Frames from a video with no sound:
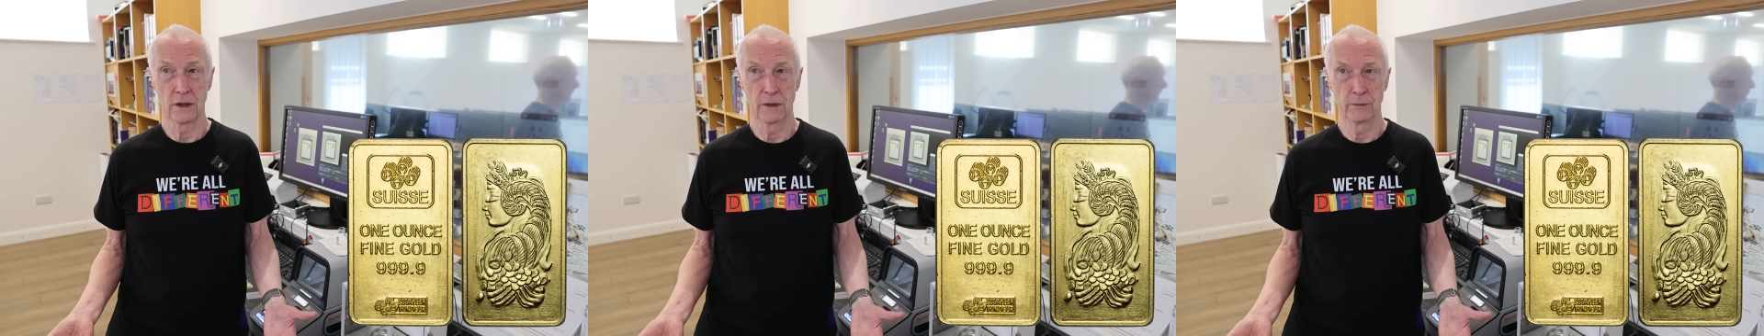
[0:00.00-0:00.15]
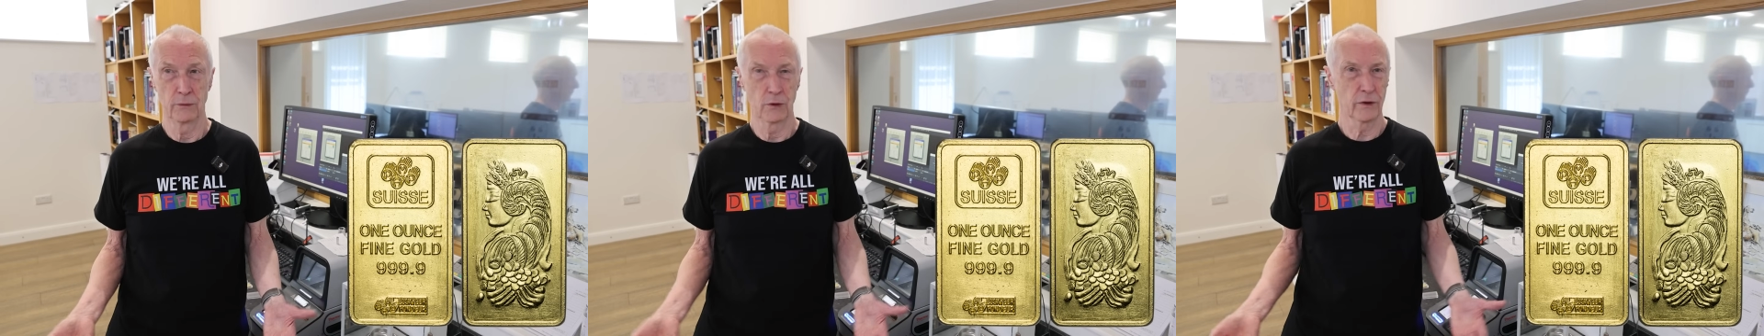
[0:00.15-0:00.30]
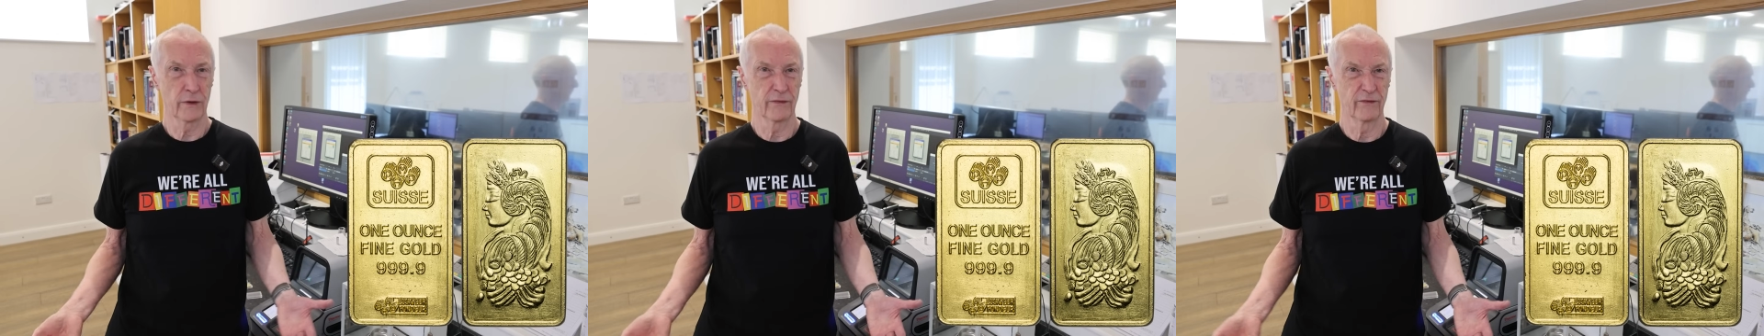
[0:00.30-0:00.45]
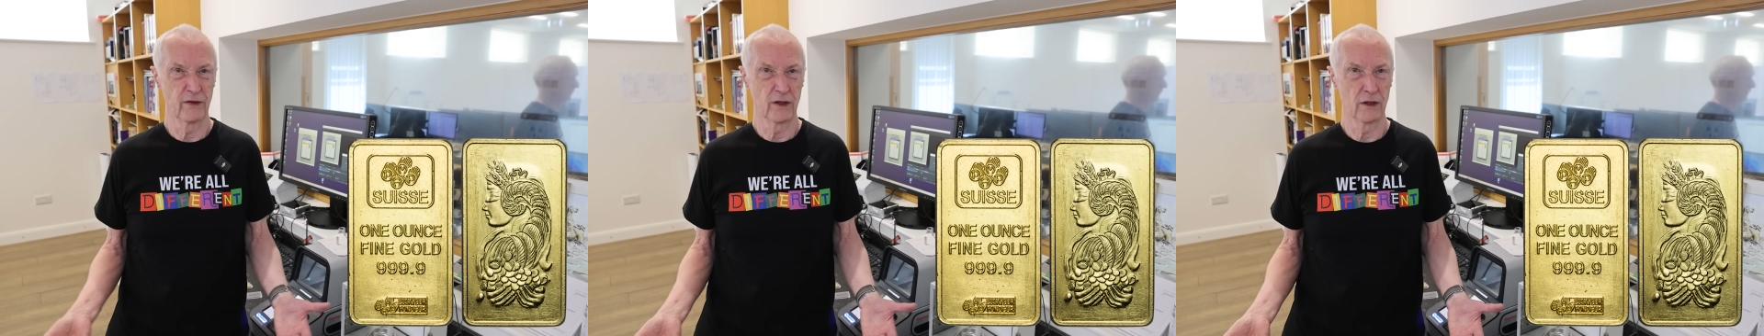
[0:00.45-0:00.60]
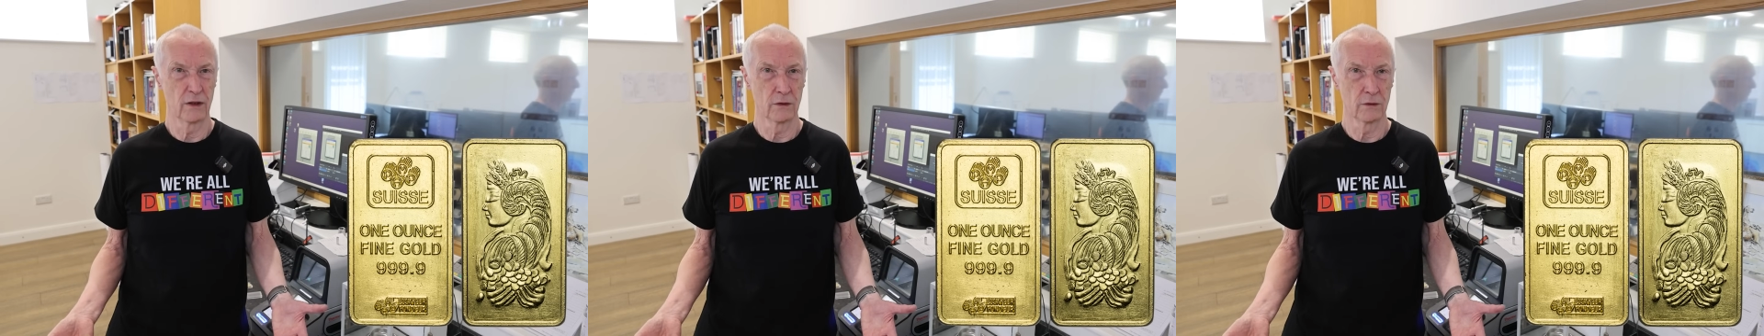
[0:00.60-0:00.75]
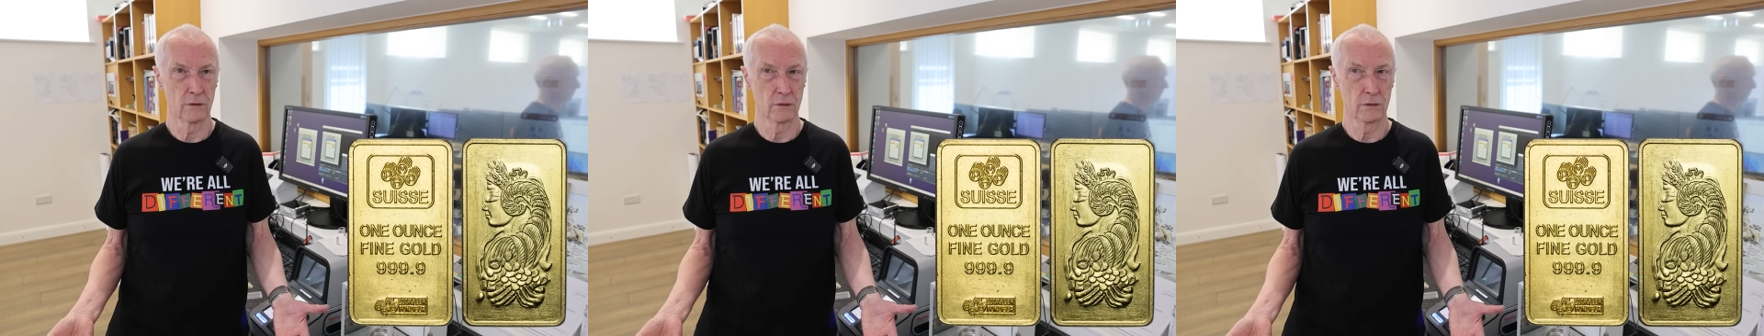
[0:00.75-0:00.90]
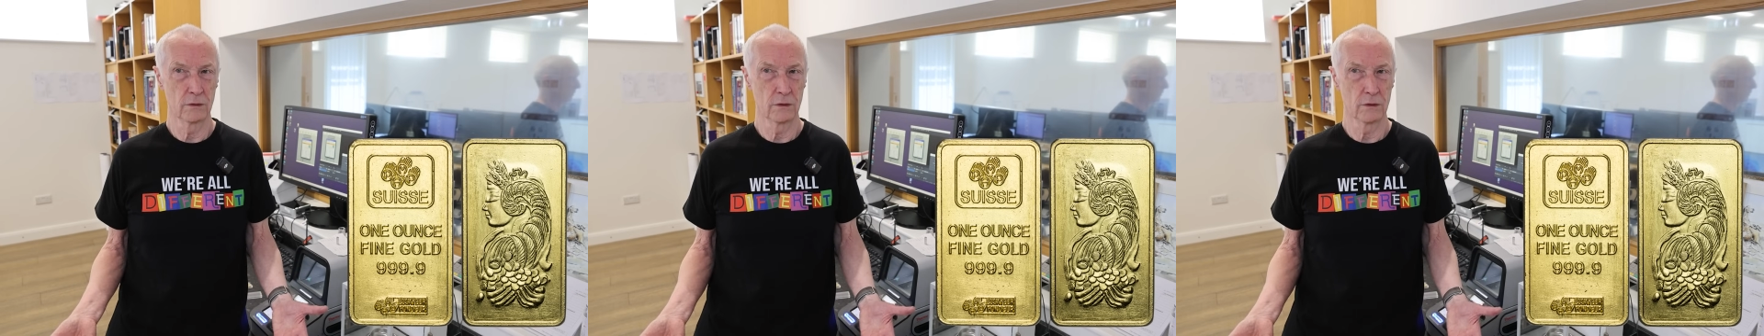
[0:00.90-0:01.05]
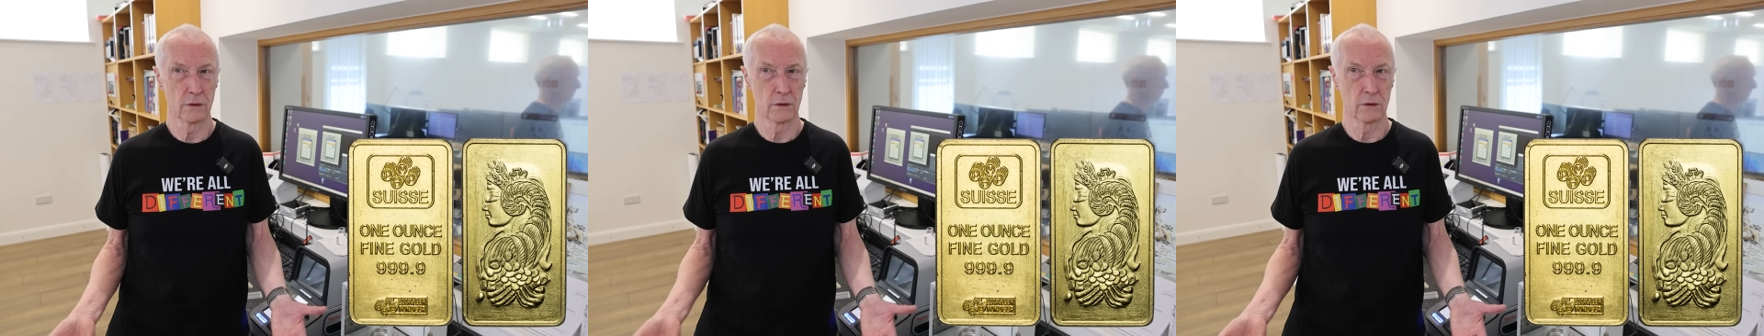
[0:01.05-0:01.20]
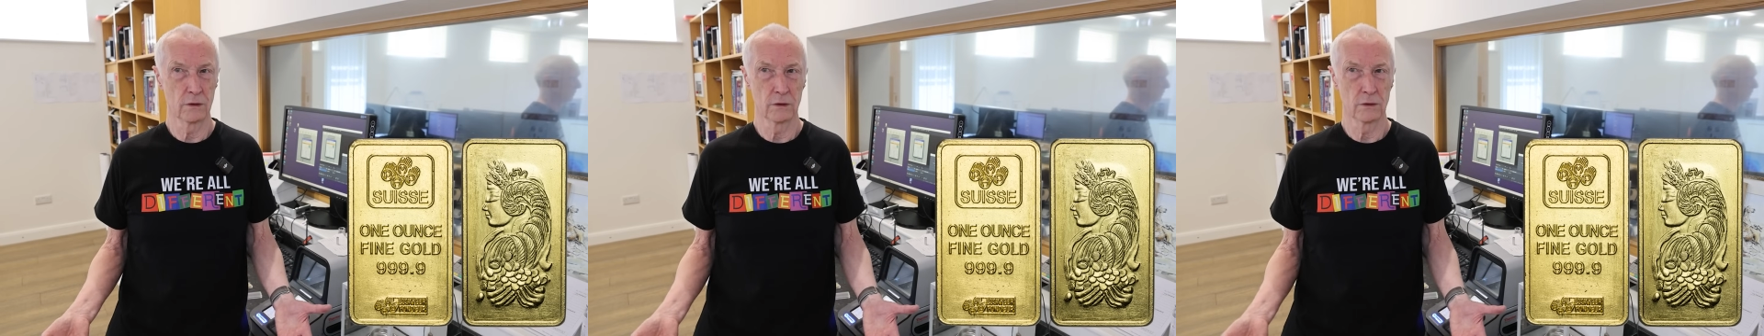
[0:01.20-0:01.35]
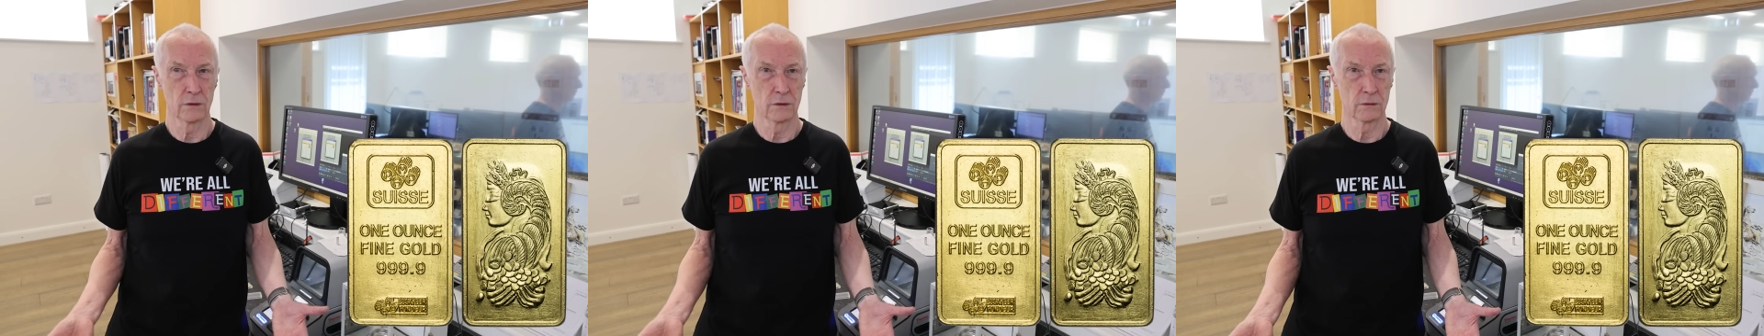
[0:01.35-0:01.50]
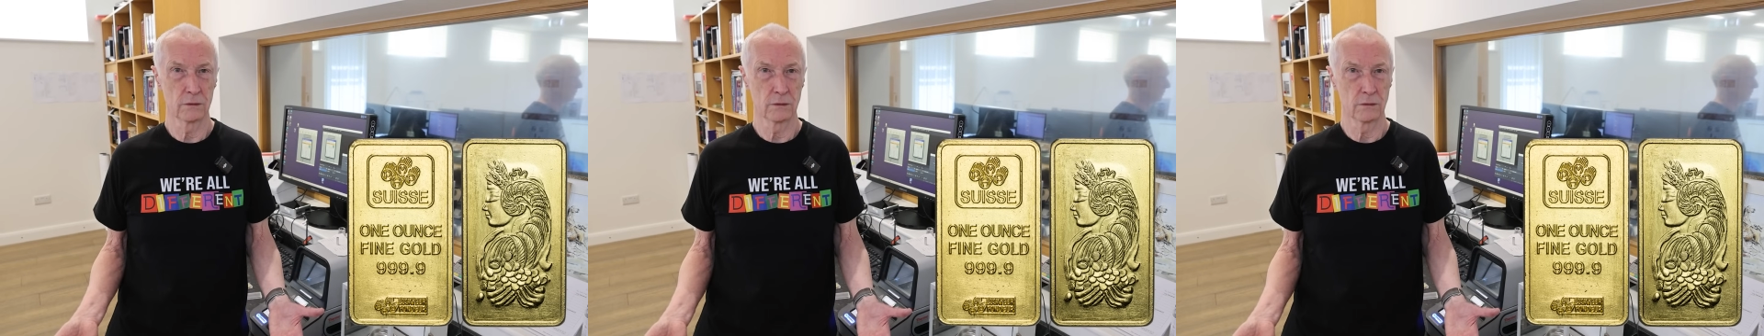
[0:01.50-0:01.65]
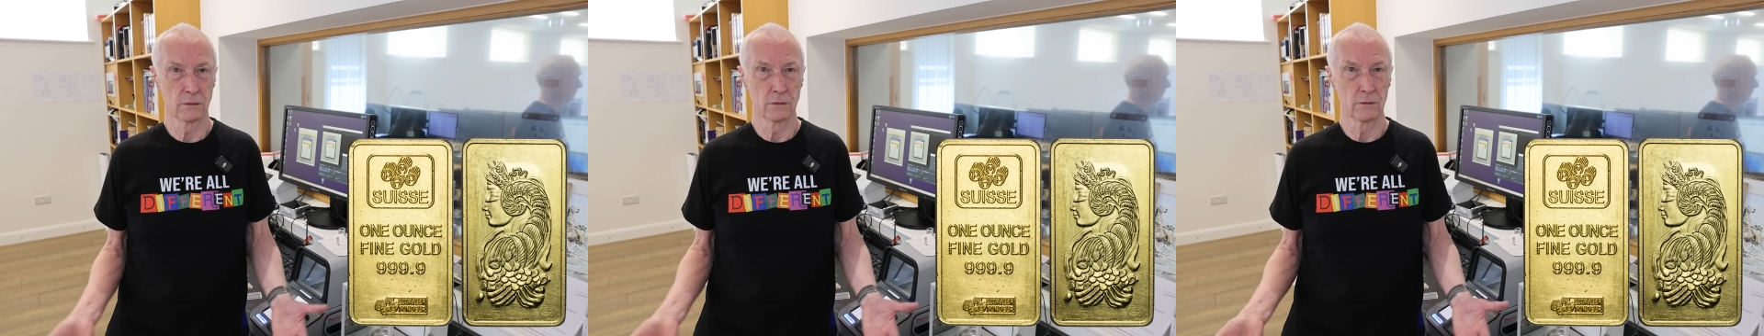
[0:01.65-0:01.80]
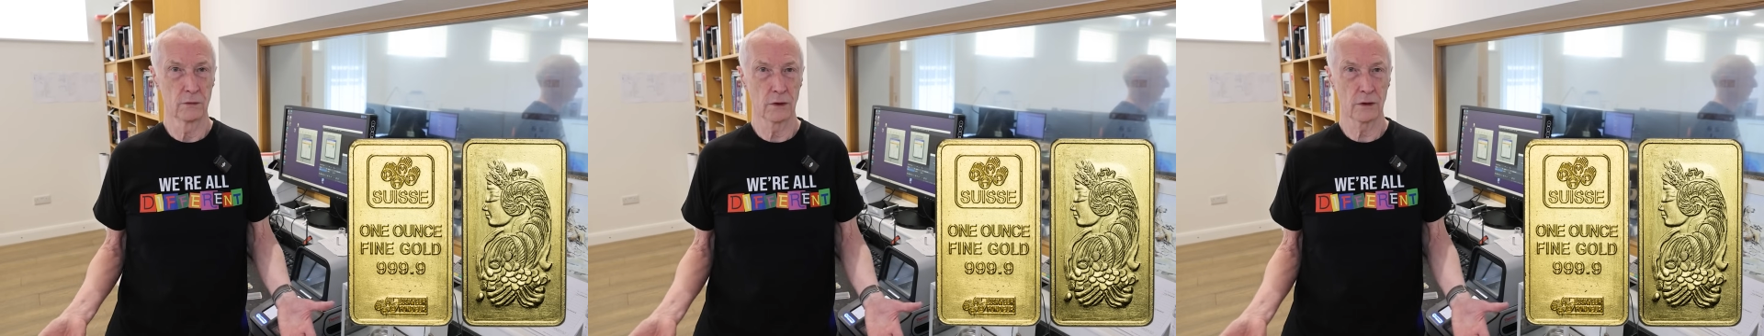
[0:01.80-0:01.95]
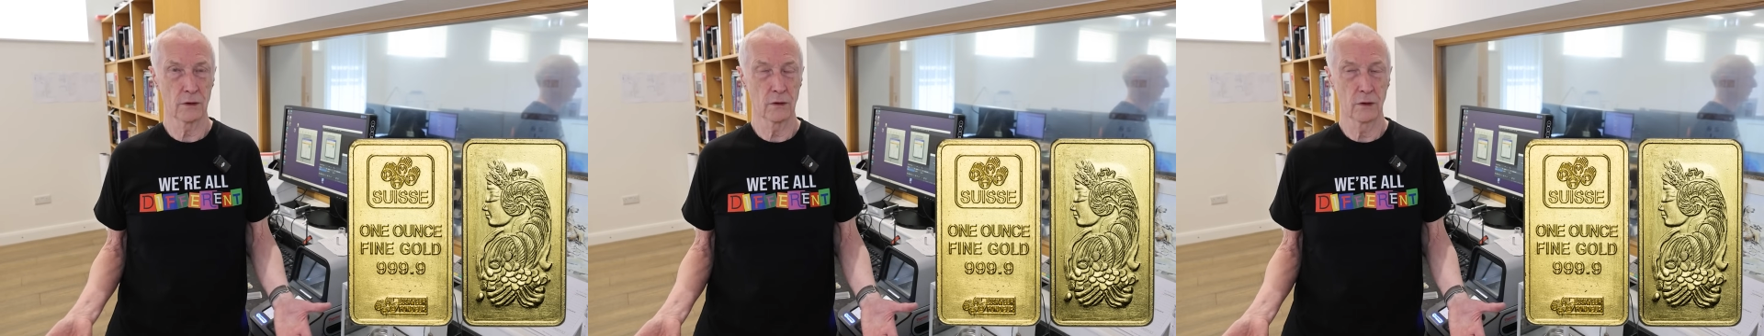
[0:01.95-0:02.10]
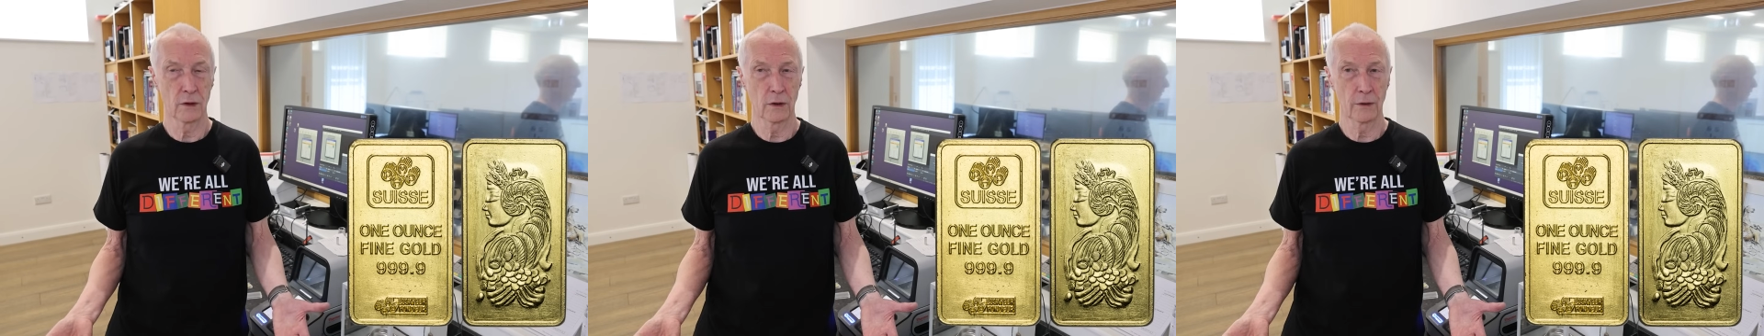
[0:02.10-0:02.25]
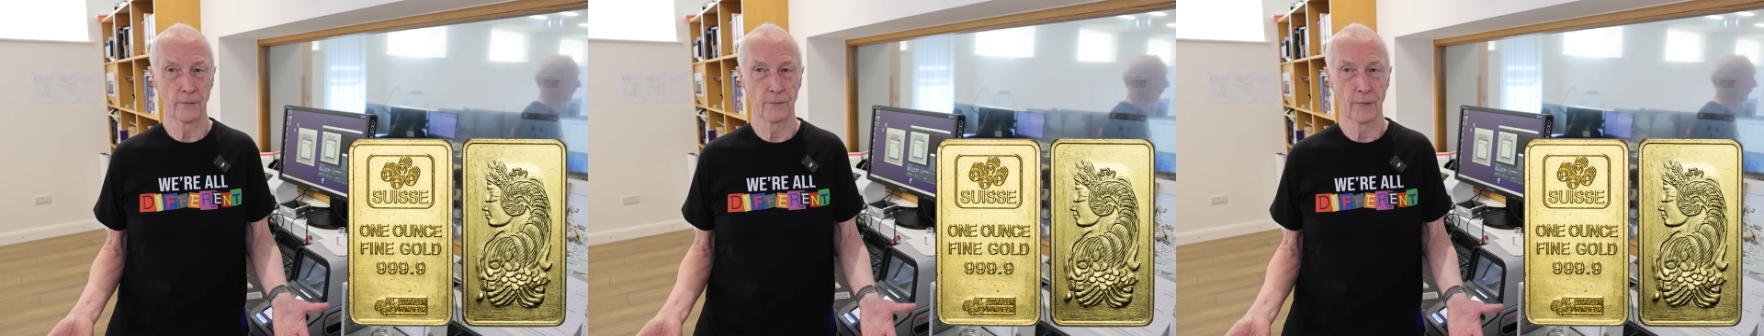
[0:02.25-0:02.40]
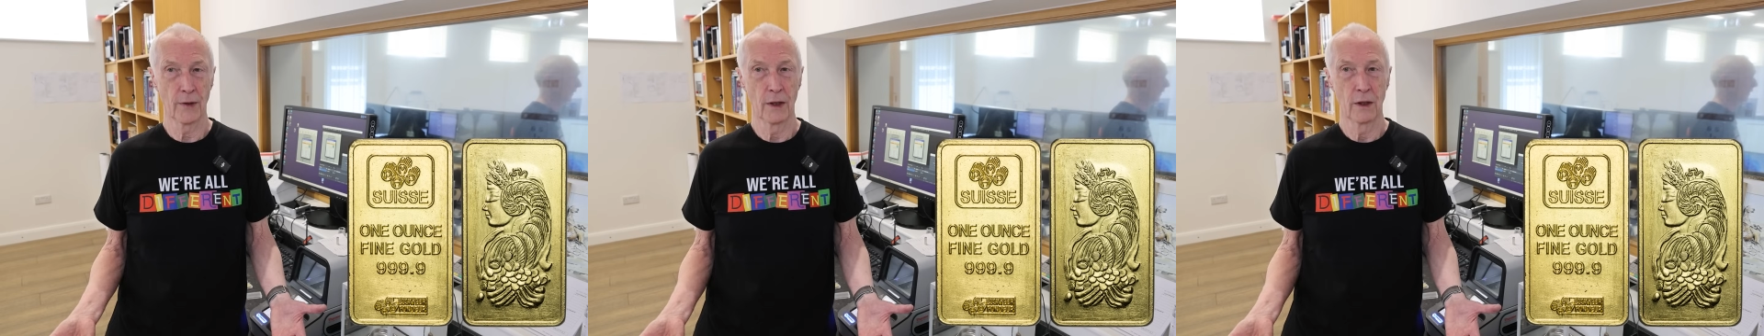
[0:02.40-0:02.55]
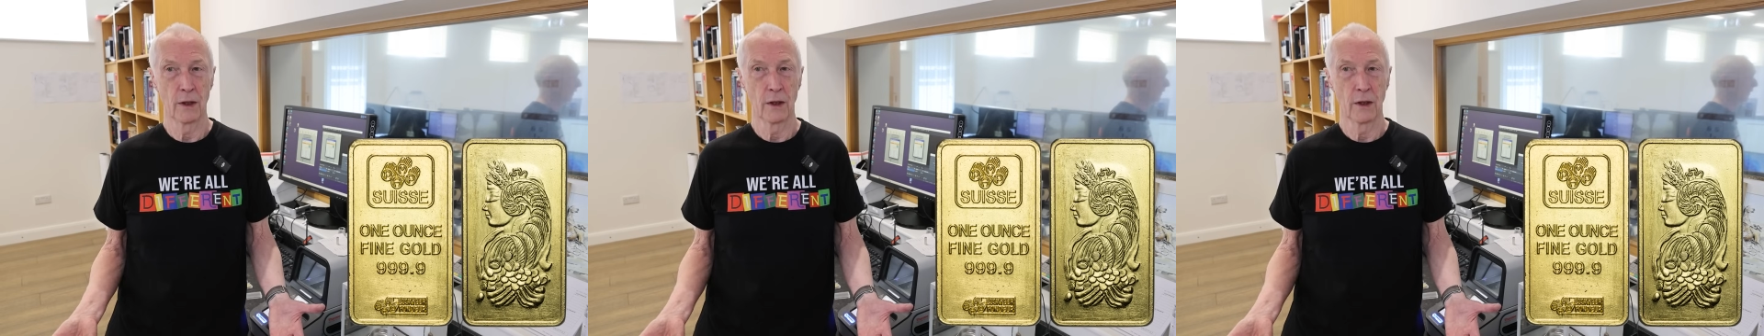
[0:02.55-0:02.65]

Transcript: he must have known, or what's going on.